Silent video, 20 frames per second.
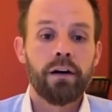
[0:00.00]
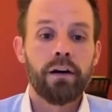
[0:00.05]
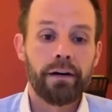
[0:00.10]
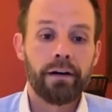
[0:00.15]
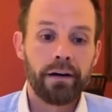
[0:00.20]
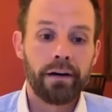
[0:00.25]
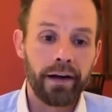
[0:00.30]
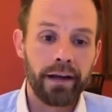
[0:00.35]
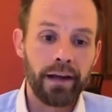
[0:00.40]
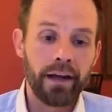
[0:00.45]

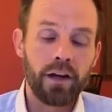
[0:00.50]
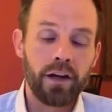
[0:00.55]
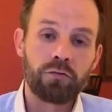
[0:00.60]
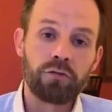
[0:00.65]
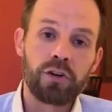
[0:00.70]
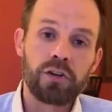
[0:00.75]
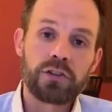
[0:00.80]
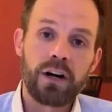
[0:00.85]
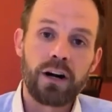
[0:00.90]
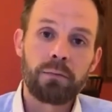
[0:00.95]
Again, for
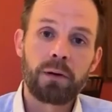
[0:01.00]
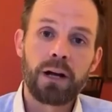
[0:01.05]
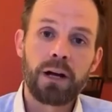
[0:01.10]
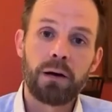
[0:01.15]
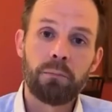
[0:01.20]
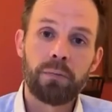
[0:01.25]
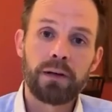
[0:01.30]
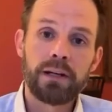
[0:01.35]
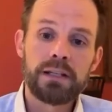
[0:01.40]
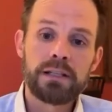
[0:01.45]
startup
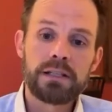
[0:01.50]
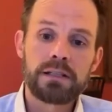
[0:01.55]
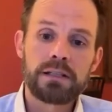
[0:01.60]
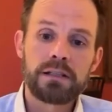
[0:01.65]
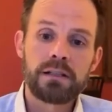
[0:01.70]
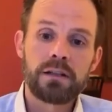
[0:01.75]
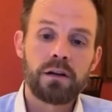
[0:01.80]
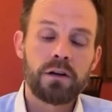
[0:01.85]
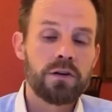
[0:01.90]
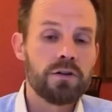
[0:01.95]
companies
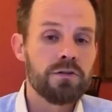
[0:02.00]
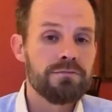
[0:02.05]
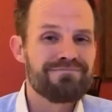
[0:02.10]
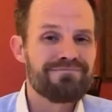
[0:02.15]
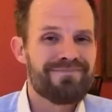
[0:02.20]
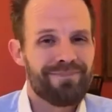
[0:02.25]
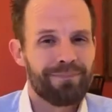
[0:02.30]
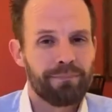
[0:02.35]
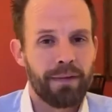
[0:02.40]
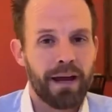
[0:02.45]
who
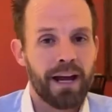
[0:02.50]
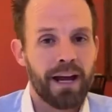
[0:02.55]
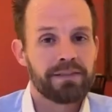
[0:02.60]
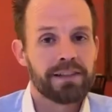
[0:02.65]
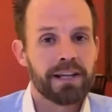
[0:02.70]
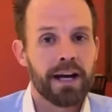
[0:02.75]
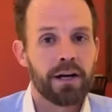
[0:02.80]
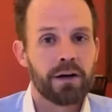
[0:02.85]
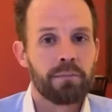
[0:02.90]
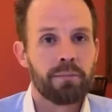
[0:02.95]
may have
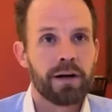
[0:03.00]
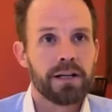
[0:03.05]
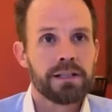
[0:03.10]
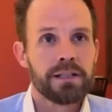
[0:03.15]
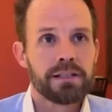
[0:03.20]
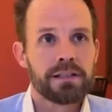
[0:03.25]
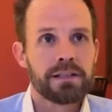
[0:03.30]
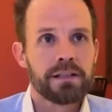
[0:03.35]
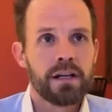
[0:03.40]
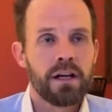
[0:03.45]
tighter
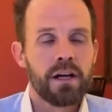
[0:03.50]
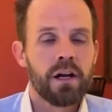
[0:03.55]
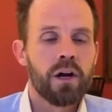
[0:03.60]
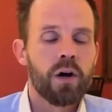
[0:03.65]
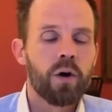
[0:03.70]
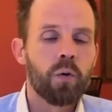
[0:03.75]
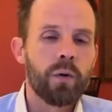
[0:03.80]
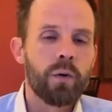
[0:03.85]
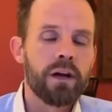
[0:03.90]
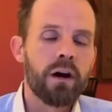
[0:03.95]
budgets,
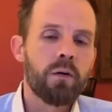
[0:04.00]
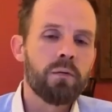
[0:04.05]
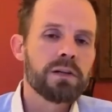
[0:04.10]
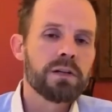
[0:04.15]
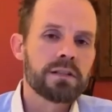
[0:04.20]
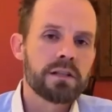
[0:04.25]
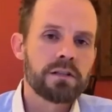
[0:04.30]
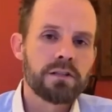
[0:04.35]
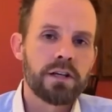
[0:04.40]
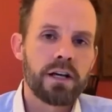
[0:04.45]
we always
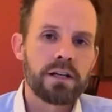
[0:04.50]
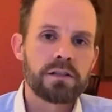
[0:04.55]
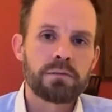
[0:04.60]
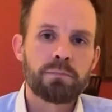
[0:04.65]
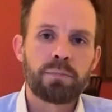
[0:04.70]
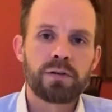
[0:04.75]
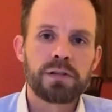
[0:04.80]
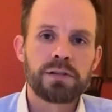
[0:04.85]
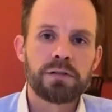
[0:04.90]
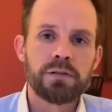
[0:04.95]
suggest
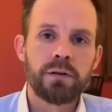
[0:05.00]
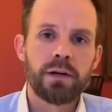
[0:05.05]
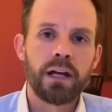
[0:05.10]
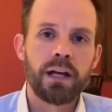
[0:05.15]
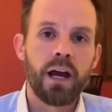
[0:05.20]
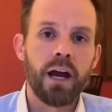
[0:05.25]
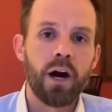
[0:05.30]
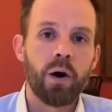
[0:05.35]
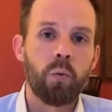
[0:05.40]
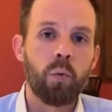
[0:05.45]

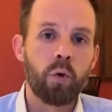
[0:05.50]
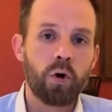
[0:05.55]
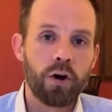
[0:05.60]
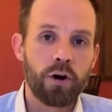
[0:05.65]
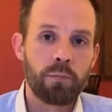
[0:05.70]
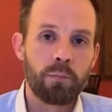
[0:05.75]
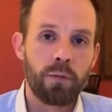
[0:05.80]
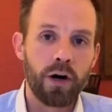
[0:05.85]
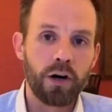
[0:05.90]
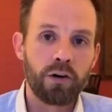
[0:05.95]
pursuing a
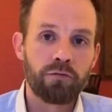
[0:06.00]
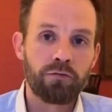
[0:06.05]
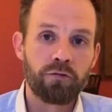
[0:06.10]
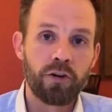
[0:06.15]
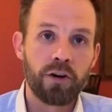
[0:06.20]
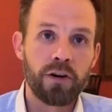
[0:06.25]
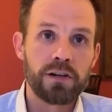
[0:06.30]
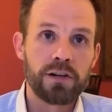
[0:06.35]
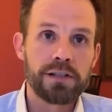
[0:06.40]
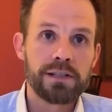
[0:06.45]
word mark
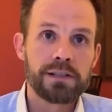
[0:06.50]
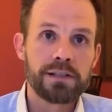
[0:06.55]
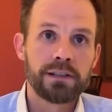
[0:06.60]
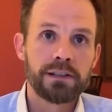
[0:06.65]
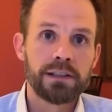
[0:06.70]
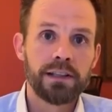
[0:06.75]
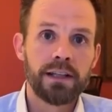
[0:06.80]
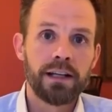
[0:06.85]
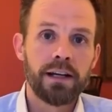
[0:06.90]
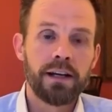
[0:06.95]
first.
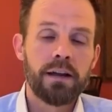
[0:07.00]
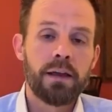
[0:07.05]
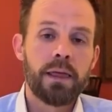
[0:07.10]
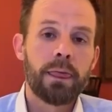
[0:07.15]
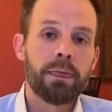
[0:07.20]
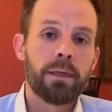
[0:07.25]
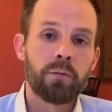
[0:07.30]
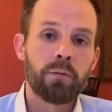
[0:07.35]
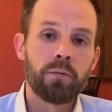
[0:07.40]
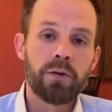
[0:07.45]

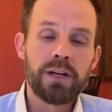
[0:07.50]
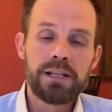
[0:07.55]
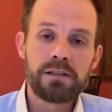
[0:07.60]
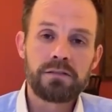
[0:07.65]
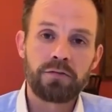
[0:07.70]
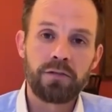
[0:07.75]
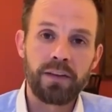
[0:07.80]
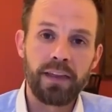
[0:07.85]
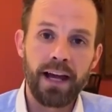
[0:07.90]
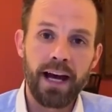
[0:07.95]
The reason
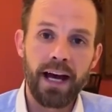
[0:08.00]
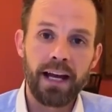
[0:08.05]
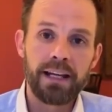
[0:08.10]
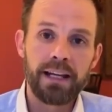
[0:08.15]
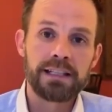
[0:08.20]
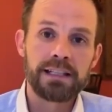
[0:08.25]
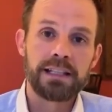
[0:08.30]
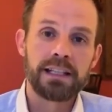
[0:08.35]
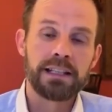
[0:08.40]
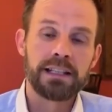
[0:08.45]
for that
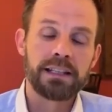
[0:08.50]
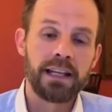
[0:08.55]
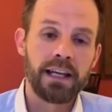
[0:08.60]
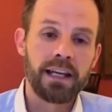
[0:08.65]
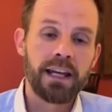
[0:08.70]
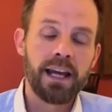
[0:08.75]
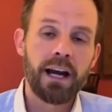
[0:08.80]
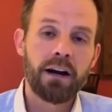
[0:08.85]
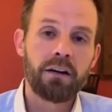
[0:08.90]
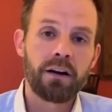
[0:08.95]
is that the
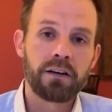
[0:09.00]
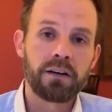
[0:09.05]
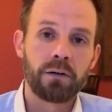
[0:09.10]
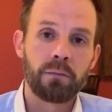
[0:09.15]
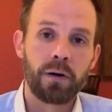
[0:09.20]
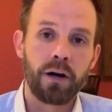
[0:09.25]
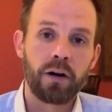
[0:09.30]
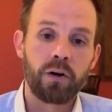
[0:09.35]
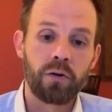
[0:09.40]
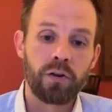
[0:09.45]
character
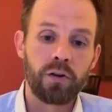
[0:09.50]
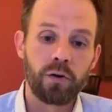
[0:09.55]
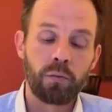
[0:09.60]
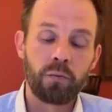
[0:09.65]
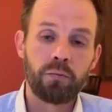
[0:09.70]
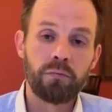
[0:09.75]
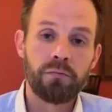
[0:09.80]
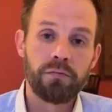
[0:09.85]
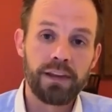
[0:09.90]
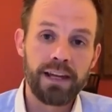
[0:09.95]
mark, or
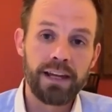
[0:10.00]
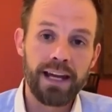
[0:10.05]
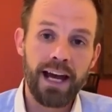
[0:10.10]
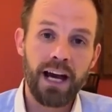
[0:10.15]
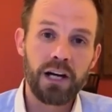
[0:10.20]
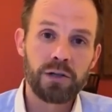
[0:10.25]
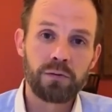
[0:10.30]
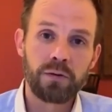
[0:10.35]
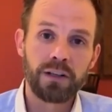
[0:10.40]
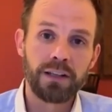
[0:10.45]
the
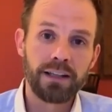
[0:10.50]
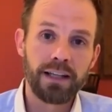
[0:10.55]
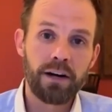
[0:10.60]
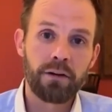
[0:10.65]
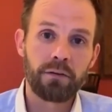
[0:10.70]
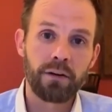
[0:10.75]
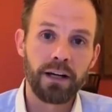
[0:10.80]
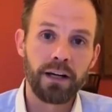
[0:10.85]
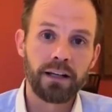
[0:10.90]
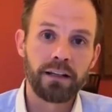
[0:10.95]
actual
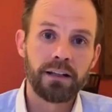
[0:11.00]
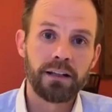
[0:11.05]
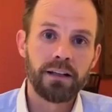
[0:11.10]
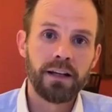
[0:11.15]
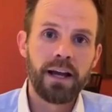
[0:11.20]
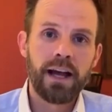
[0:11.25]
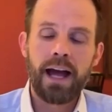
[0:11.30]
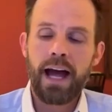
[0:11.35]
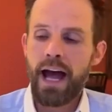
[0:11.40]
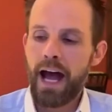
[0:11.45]
lettering,
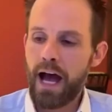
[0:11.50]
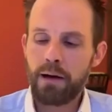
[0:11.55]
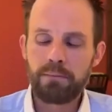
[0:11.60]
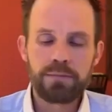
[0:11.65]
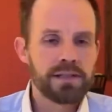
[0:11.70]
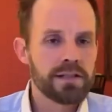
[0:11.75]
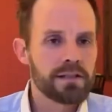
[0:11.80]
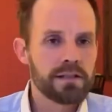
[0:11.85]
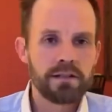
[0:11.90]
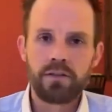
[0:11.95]

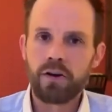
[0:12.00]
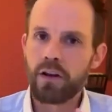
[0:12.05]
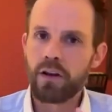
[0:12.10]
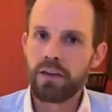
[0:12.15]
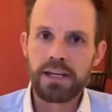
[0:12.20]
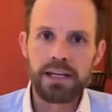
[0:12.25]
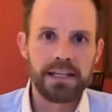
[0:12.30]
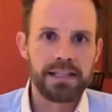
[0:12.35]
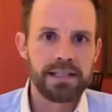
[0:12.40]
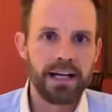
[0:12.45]
absent of all the
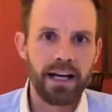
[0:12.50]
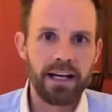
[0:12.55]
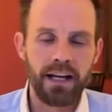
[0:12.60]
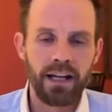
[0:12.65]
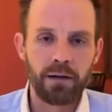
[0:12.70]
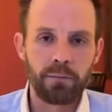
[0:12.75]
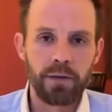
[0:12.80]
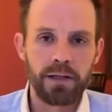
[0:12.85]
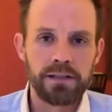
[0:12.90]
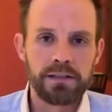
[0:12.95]
design
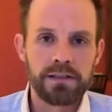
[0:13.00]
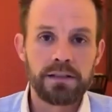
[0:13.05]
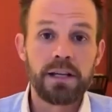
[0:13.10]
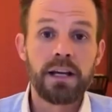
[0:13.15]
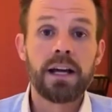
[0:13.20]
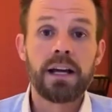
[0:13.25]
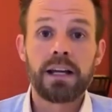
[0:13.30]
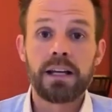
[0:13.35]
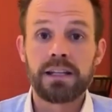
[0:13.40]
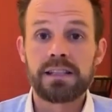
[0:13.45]
elements,
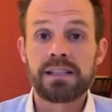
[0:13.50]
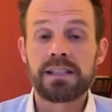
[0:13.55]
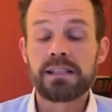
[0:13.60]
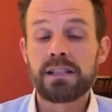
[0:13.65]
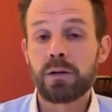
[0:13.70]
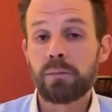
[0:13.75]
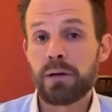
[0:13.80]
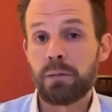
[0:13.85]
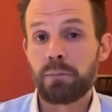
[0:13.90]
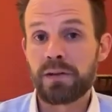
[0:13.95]
can still
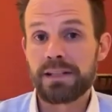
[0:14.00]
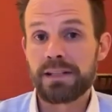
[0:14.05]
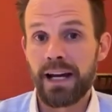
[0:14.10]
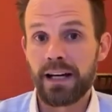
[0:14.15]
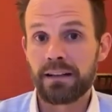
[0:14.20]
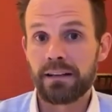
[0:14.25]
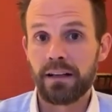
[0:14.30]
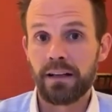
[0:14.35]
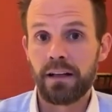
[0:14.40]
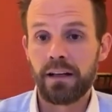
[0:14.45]
be
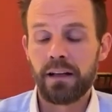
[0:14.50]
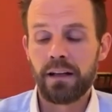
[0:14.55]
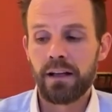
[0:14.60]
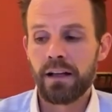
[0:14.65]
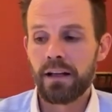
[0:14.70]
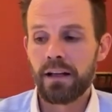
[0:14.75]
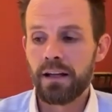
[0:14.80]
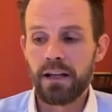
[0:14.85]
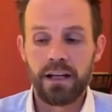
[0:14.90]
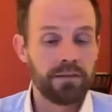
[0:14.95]
protected
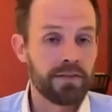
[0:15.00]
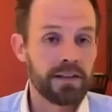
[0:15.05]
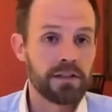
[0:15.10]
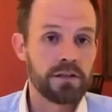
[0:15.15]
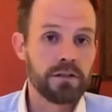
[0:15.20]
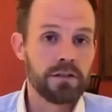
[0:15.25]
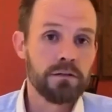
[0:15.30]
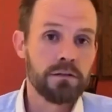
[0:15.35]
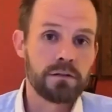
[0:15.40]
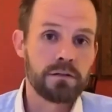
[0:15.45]
if it's
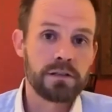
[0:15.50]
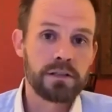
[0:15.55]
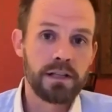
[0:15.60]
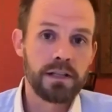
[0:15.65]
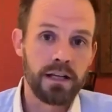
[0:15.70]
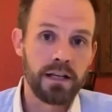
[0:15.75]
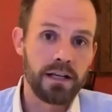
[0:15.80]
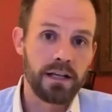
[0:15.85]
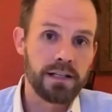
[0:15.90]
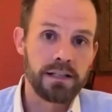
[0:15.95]
used
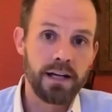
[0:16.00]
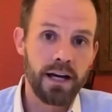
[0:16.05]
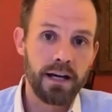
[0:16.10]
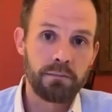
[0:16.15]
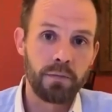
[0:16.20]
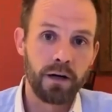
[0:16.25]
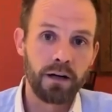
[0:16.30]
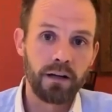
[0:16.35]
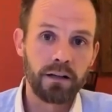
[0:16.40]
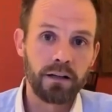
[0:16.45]
in a design
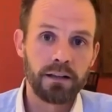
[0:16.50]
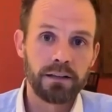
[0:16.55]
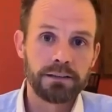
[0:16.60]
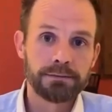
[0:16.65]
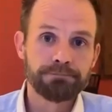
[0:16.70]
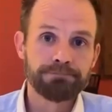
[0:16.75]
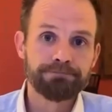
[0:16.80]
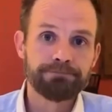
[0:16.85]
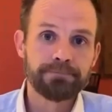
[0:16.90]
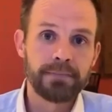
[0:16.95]
mark.
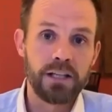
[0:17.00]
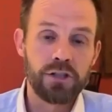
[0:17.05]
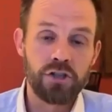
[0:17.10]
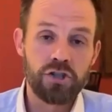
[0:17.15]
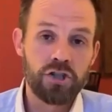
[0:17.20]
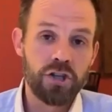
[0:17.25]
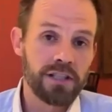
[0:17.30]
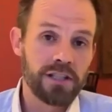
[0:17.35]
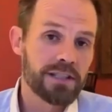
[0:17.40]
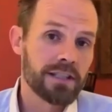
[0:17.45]
It's
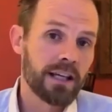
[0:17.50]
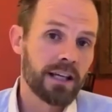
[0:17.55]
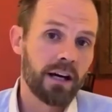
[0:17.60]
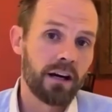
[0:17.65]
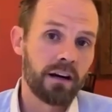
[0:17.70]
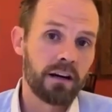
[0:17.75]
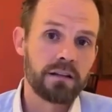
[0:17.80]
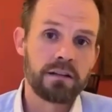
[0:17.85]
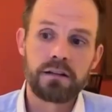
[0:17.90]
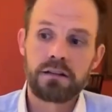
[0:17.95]
just the
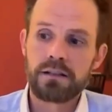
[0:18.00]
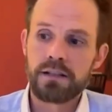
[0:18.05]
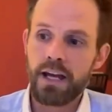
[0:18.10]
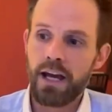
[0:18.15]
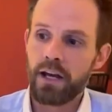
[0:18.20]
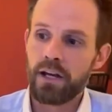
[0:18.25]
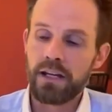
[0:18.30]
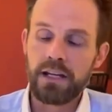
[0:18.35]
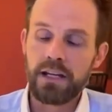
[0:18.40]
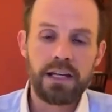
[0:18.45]
characters,
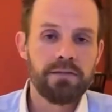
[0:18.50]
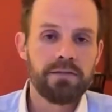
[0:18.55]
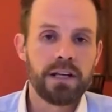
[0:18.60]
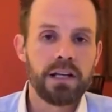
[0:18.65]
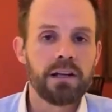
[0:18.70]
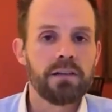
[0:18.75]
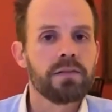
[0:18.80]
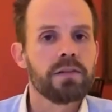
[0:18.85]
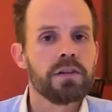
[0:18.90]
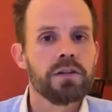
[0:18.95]
and even
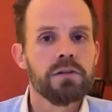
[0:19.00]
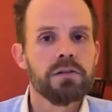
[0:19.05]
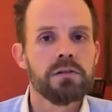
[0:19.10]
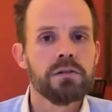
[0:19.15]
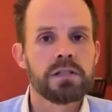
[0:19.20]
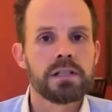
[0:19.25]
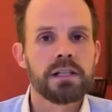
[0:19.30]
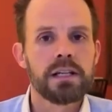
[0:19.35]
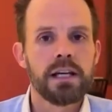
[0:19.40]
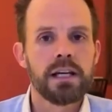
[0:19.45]
if
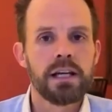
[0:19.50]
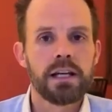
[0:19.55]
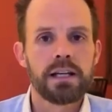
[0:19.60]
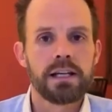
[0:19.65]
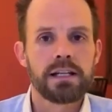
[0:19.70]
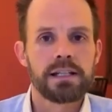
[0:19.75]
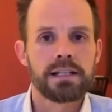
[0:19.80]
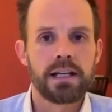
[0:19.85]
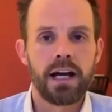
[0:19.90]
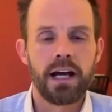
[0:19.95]
used in a
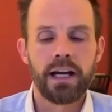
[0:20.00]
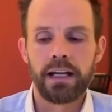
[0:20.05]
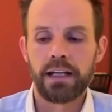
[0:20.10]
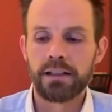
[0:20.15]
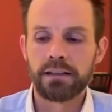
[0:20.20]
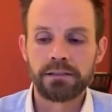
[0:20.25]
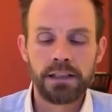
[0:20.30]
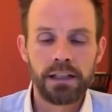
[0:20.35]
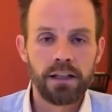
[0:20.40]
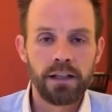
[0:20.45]

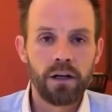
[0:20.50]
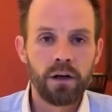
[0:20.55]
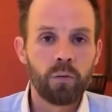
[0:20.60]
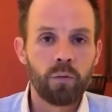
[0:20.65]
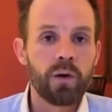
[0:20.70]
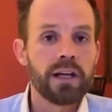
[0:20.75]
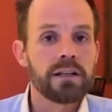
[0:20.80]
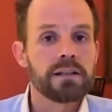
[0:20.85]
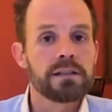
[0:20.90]
design we can